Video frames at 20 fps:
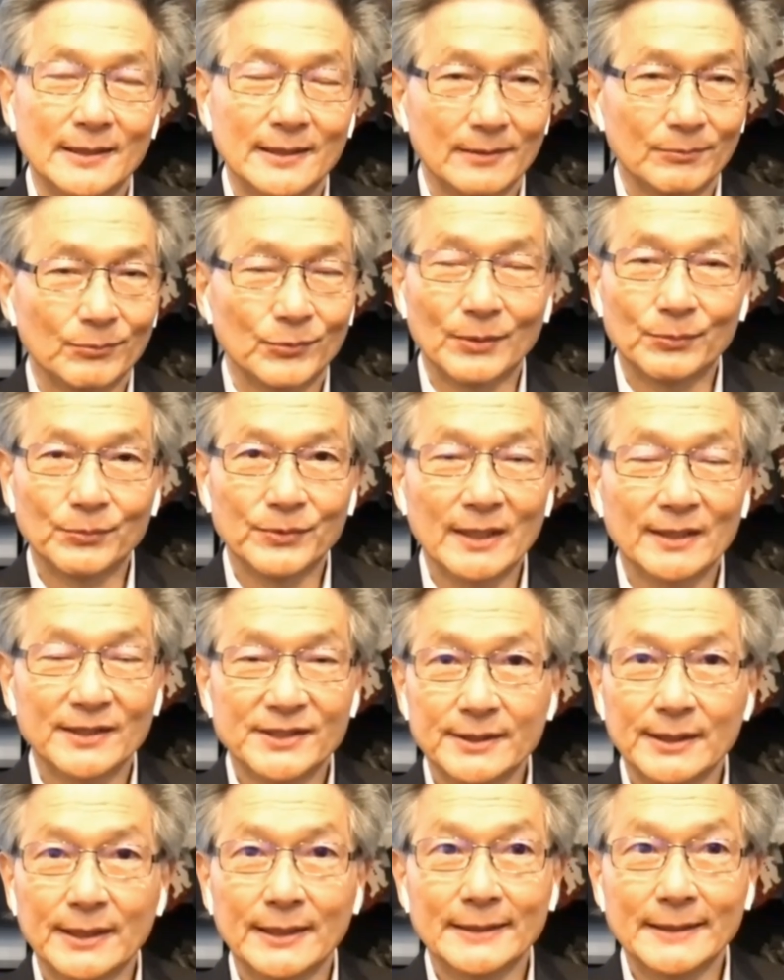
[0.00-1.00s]
what we are
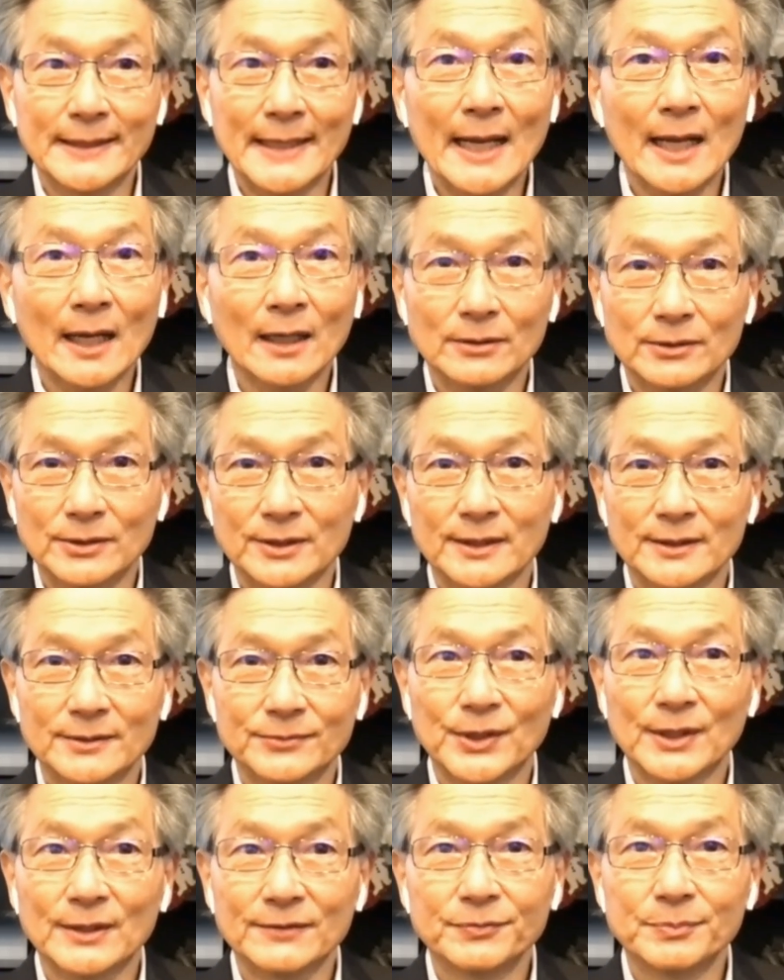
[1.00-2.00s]
seeing now in
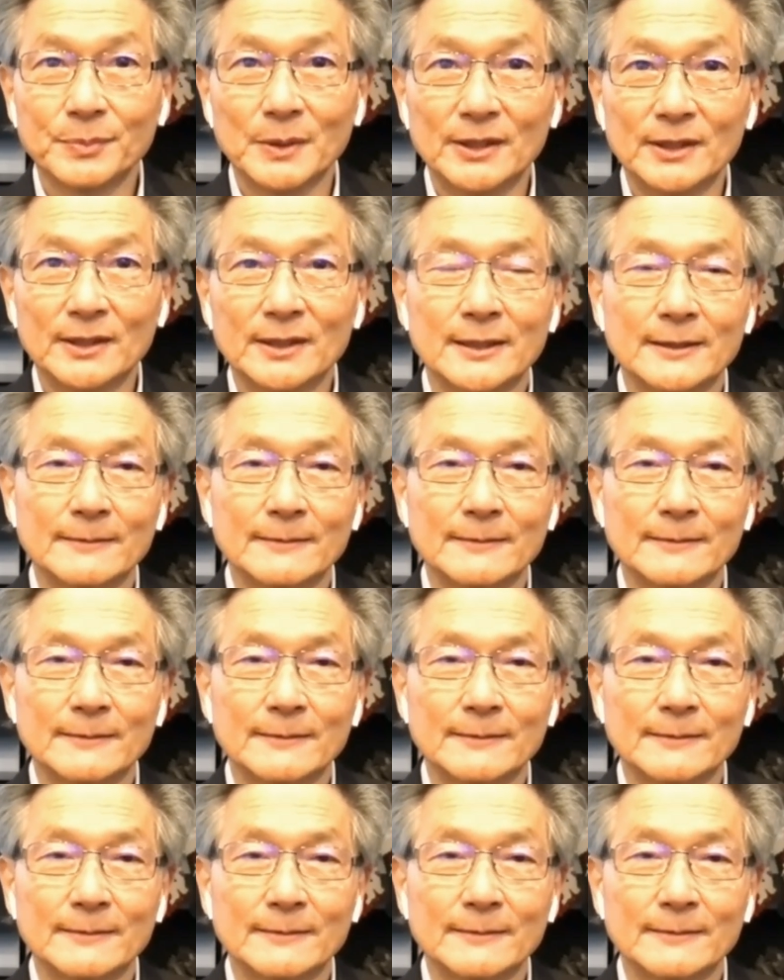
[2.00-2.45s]
RevPAR.